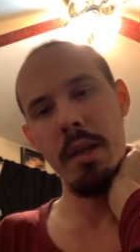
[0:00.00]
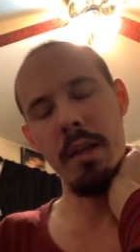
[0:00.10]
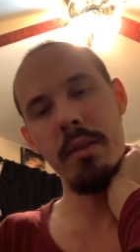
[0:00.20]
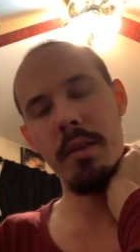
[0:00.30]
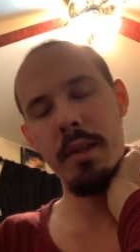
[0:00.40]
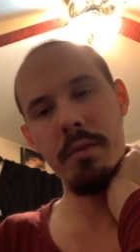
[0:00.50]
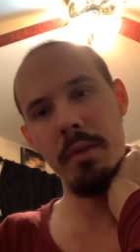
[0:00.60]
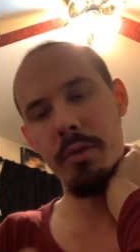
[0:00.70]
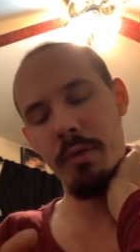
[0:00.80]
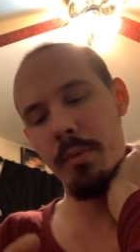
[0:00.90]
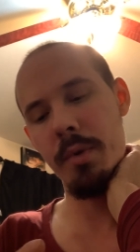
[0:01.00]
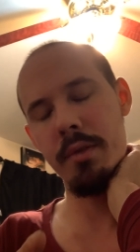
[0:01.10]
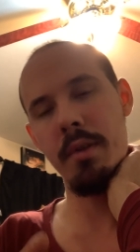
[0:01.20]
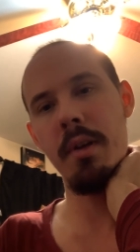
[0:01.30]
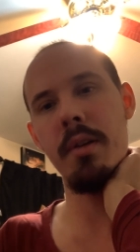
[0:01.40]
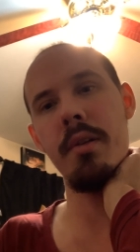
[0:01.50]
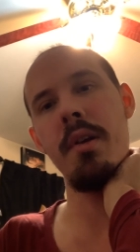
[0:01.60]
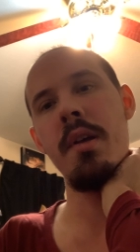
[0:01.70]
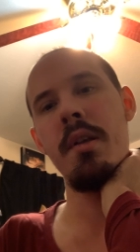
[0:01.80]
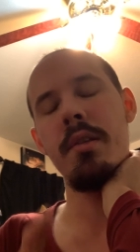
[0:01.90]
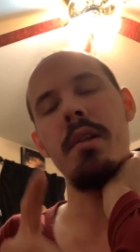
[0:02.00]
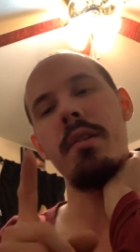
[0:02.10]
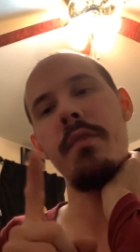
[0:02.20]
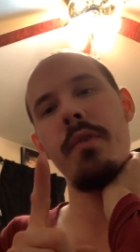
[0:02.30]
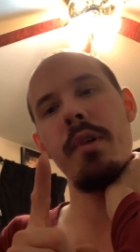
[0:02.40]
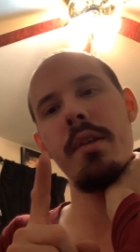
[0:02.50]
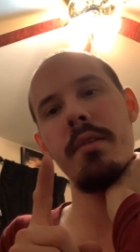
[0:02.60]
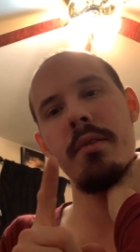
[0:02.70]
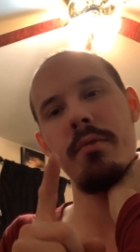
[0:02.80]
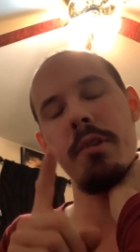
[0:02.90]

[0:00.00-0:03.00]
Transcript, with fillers: And these are the three words I heard deliverance,